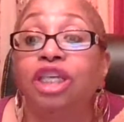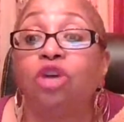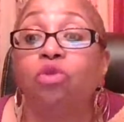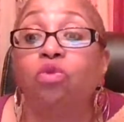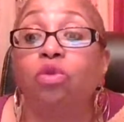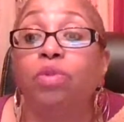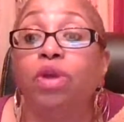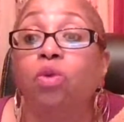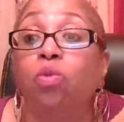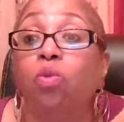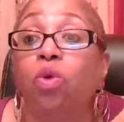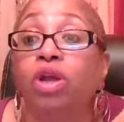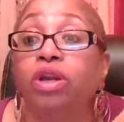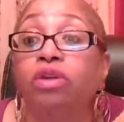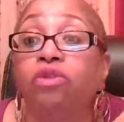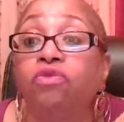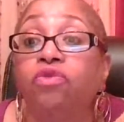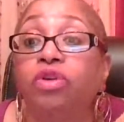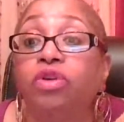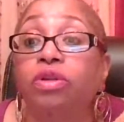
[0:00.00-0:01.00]
It will be
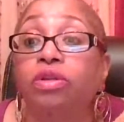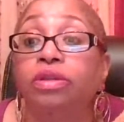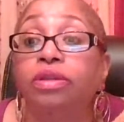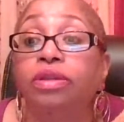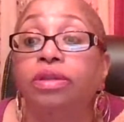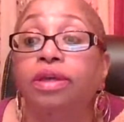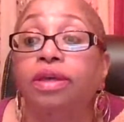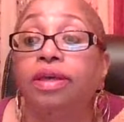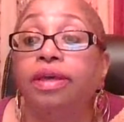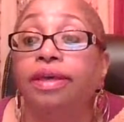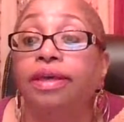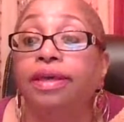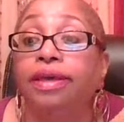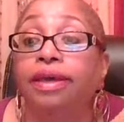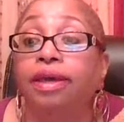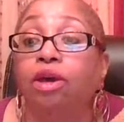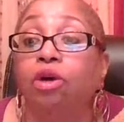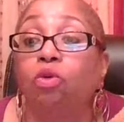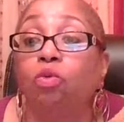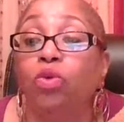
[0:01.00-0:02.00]
wonderful.
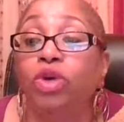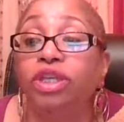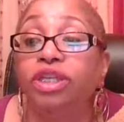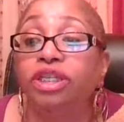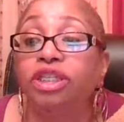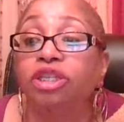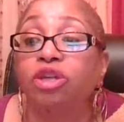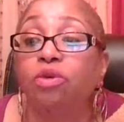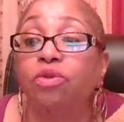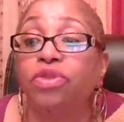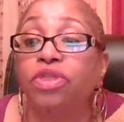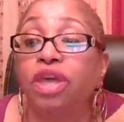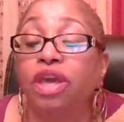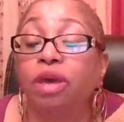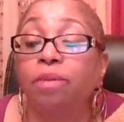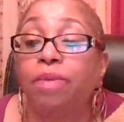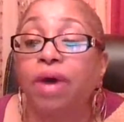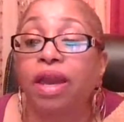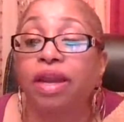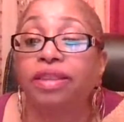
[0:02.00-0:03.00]
We just don't
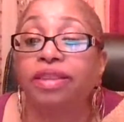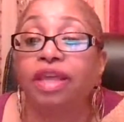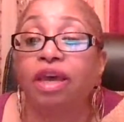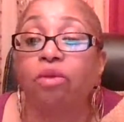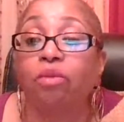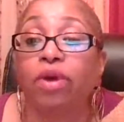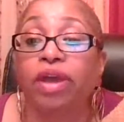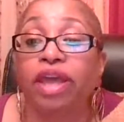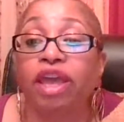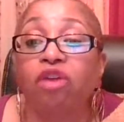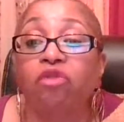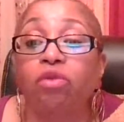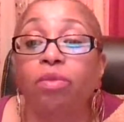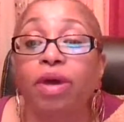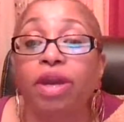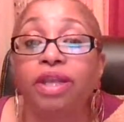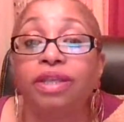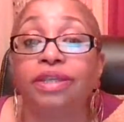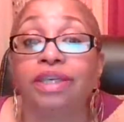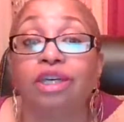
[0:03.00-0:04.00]
think about it that way.
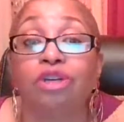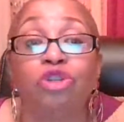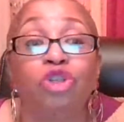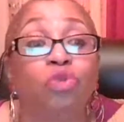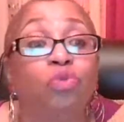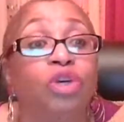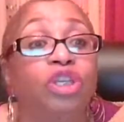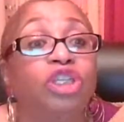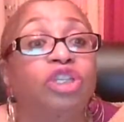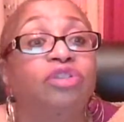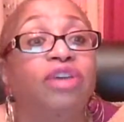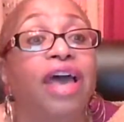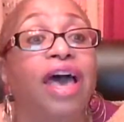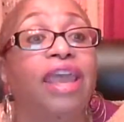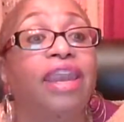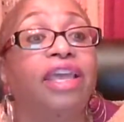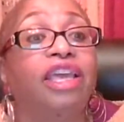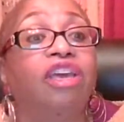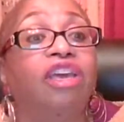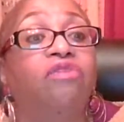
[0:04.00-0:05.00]
Everybody tells you what you
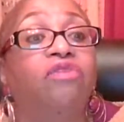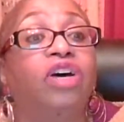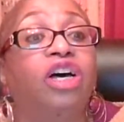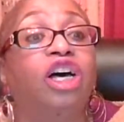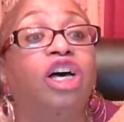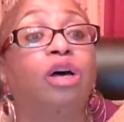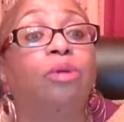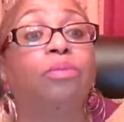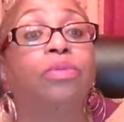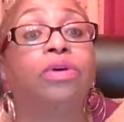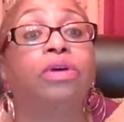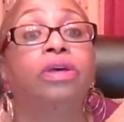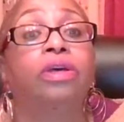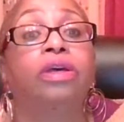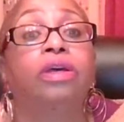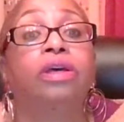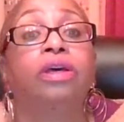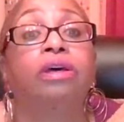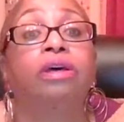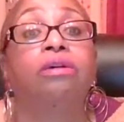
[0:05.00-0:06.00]
got to give up,
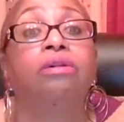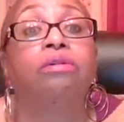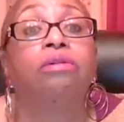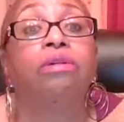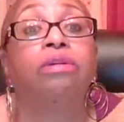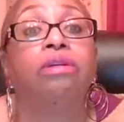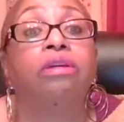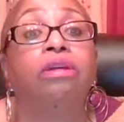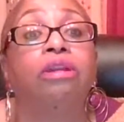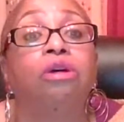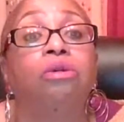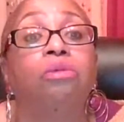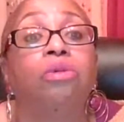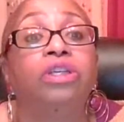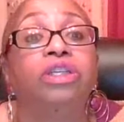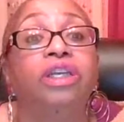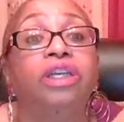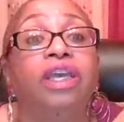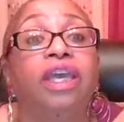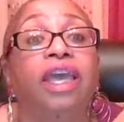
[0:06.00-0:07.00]

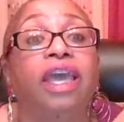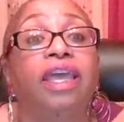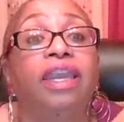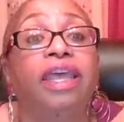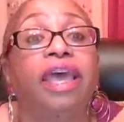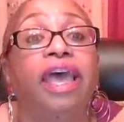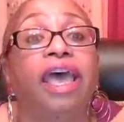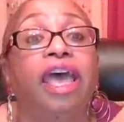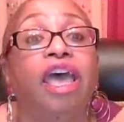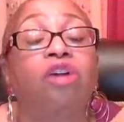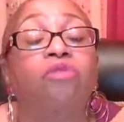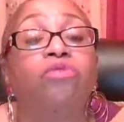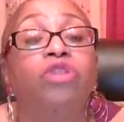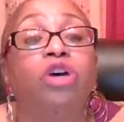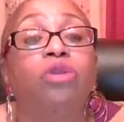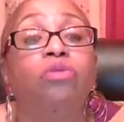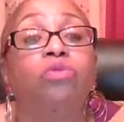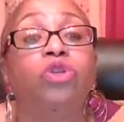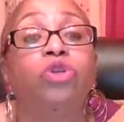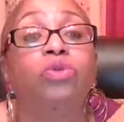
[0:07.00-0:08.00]
what you can't have.
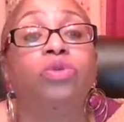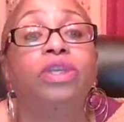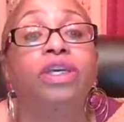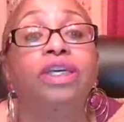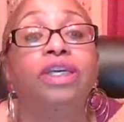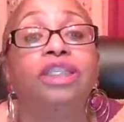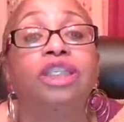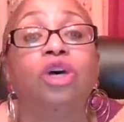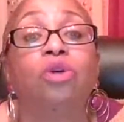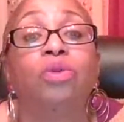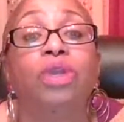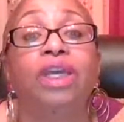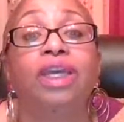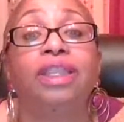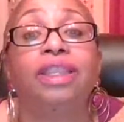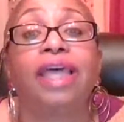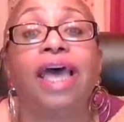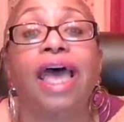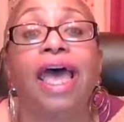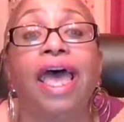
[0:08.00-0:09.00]
Don't do this, don't
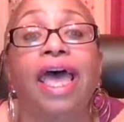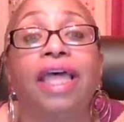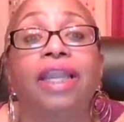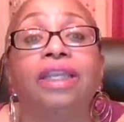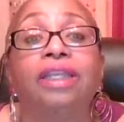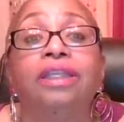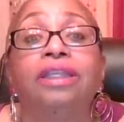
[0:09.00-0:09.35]
eat that.